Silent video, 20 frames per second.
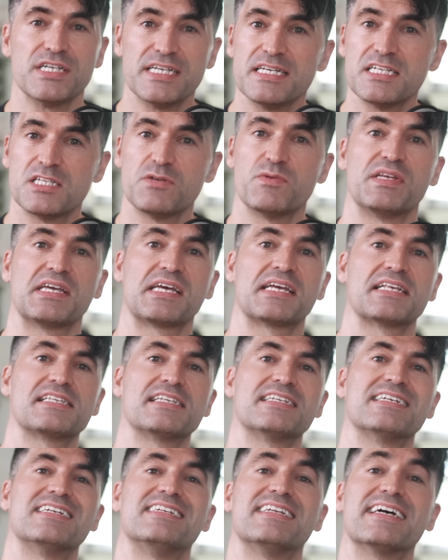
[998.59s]
easier when you
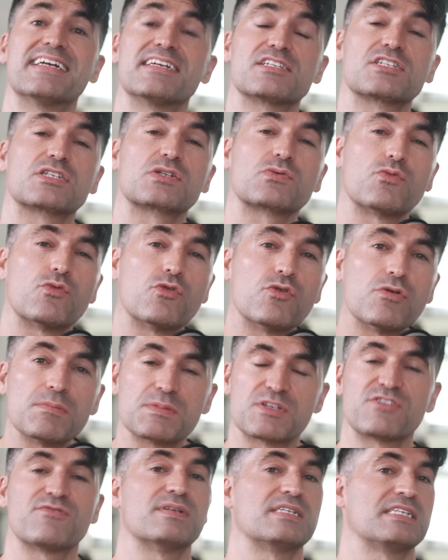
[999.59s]
consider dense
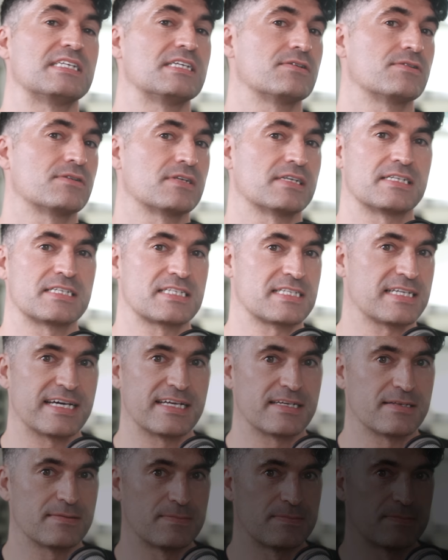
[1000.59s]
swarms of material instead.